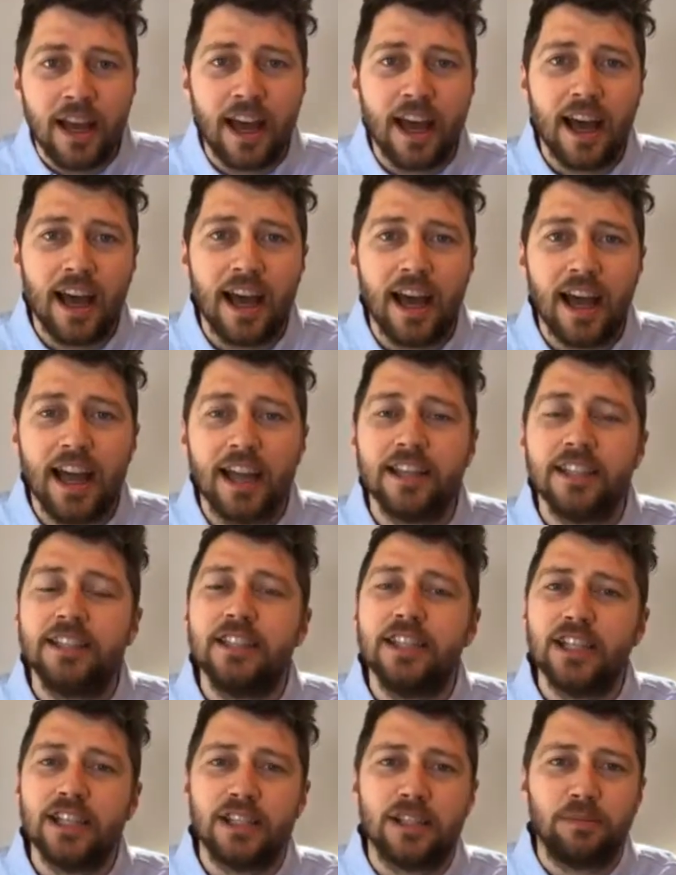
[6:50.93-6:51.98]
and
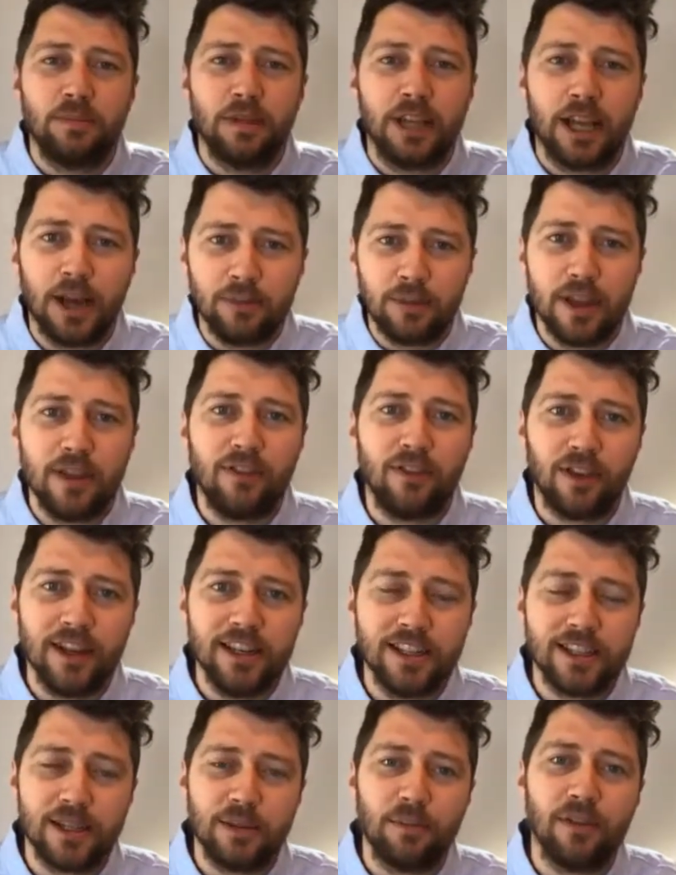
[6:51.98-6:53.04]
just become their
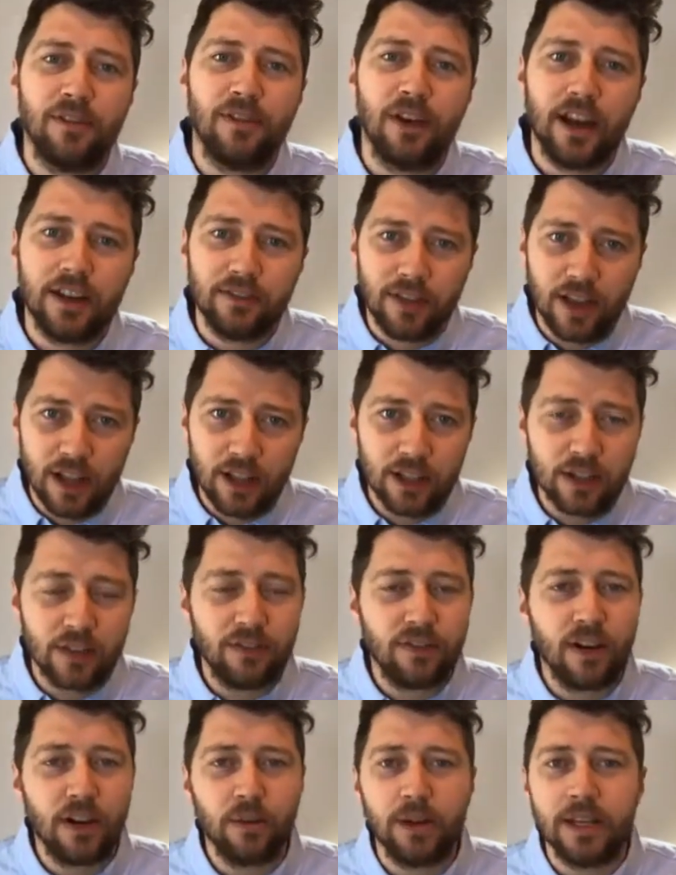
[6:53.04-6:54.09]
friends and provide value,
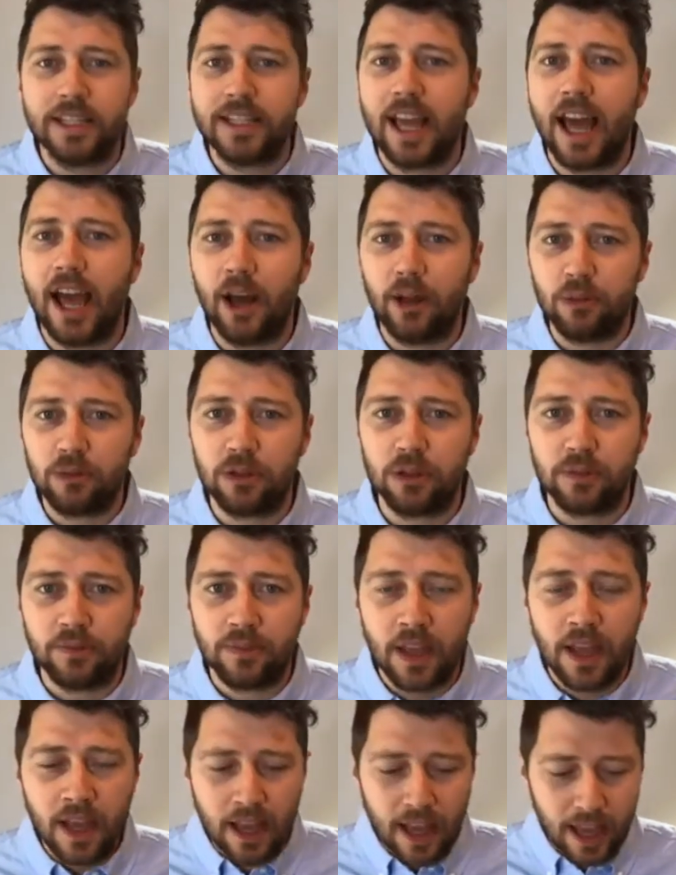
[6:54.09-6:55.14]
find ways to help
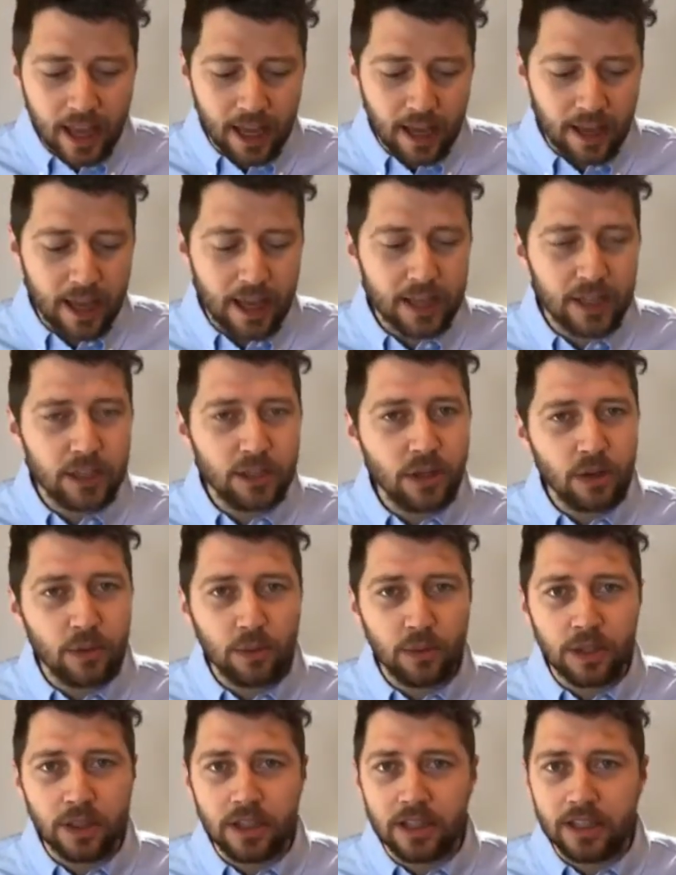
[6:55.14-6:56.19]
them and
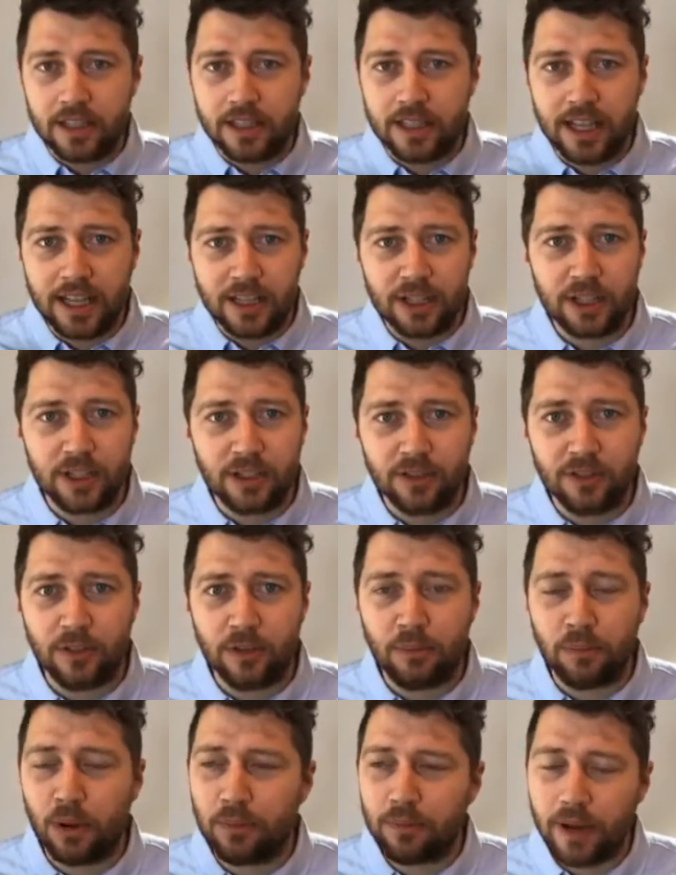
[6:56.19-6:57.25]
not with the intention
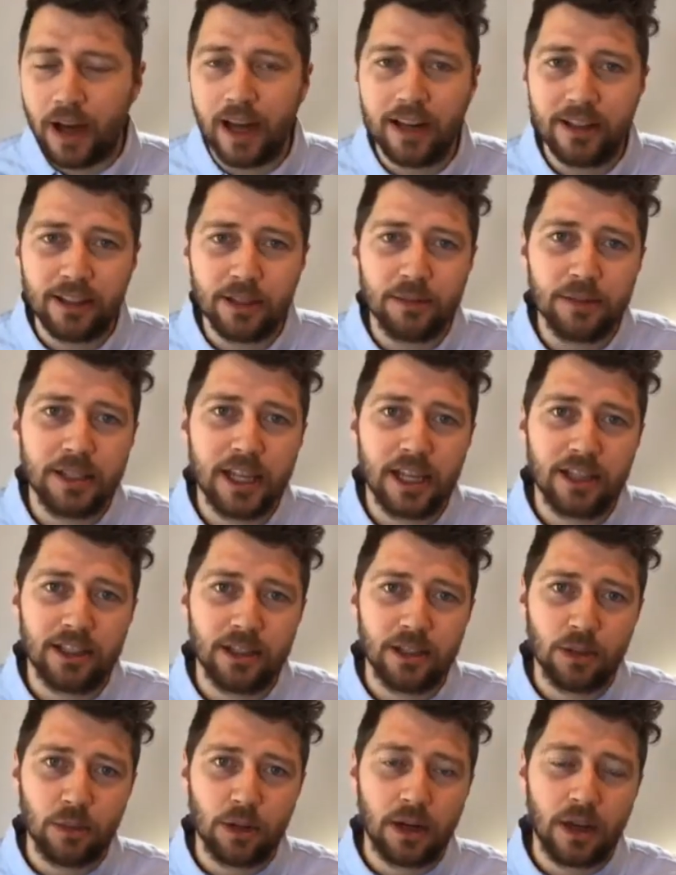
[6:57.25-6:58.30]
of bombarding them and
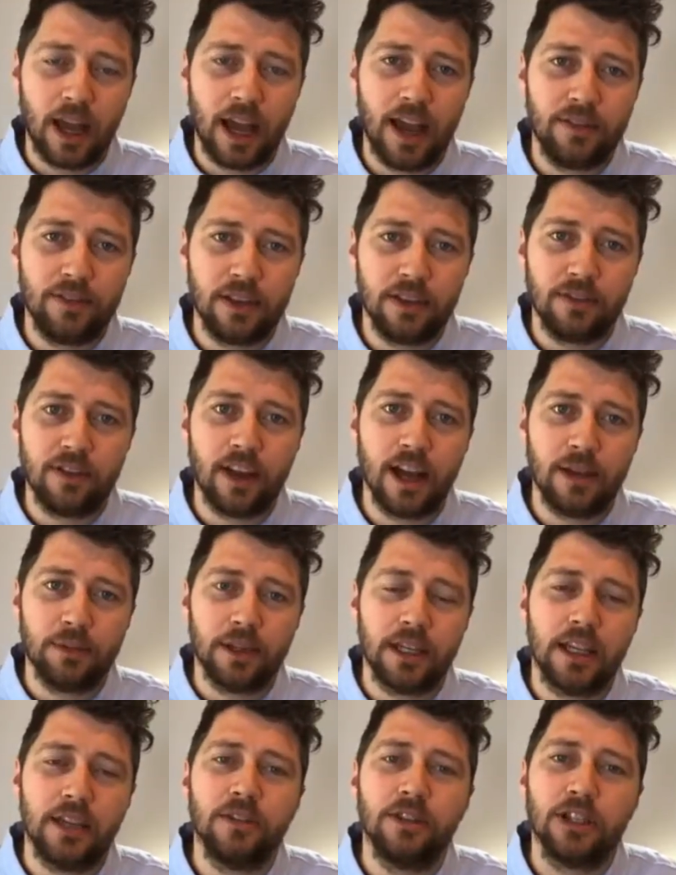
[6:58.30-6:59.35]
telling them you want to have their farm
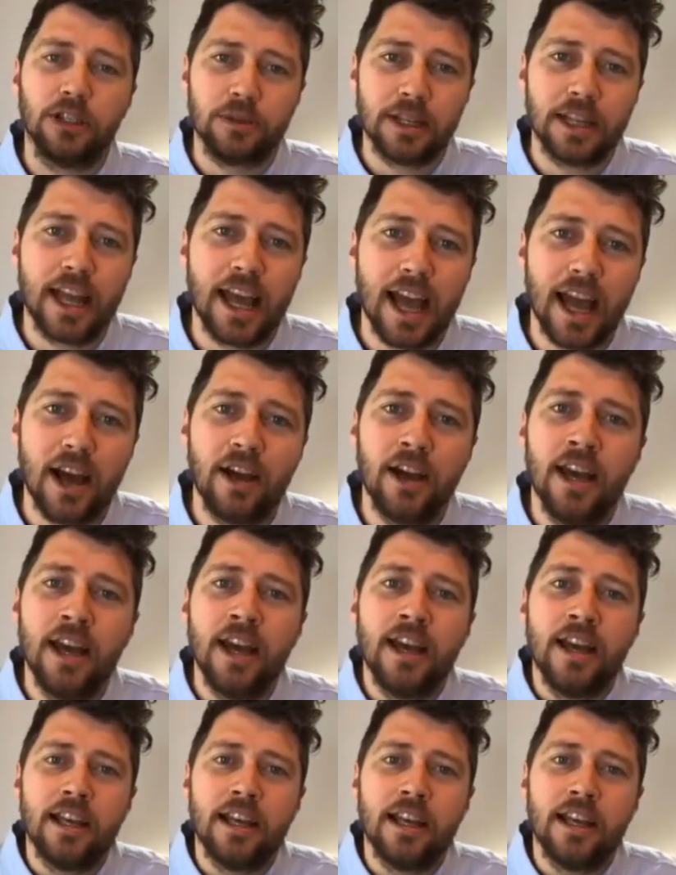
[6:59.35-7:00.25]
and give it to me now.